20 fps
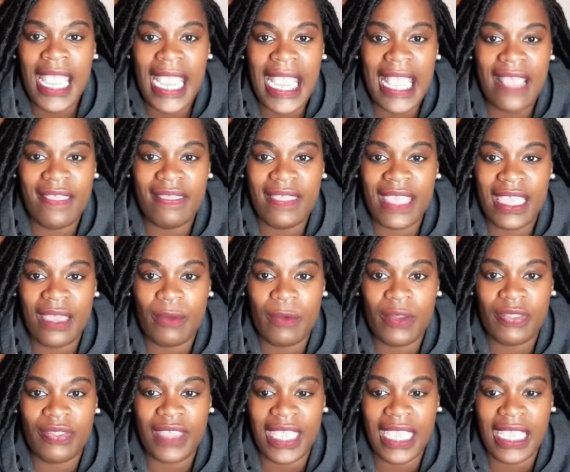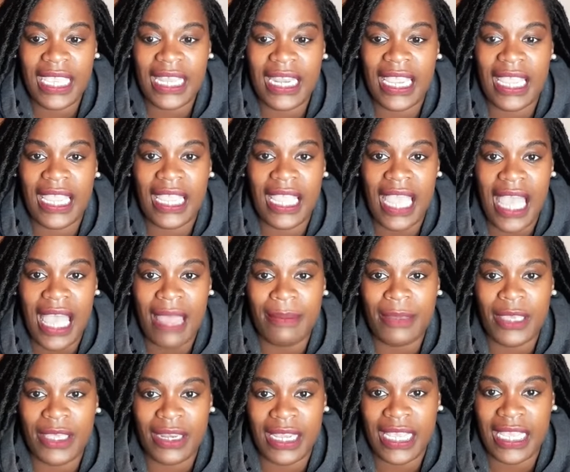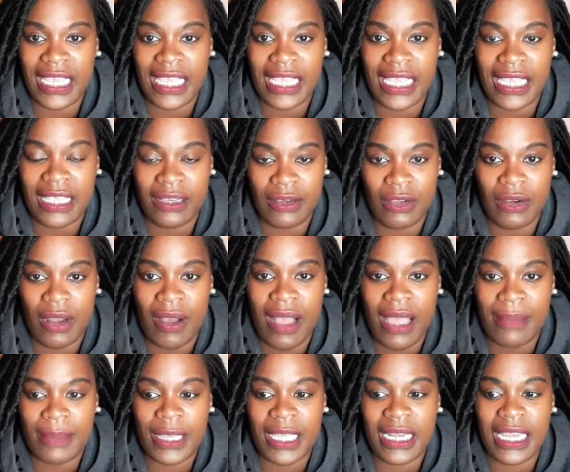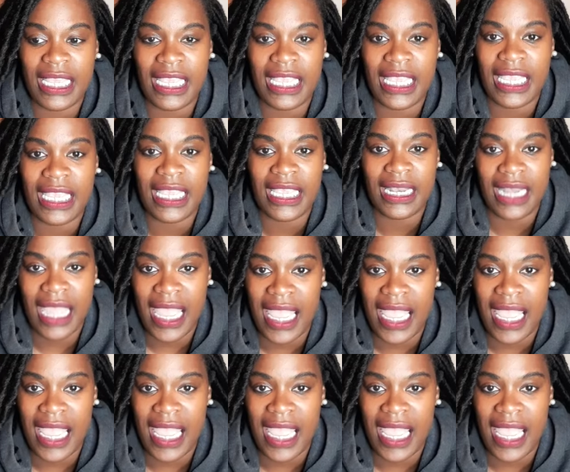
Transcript: And then with eating, I'm going to eat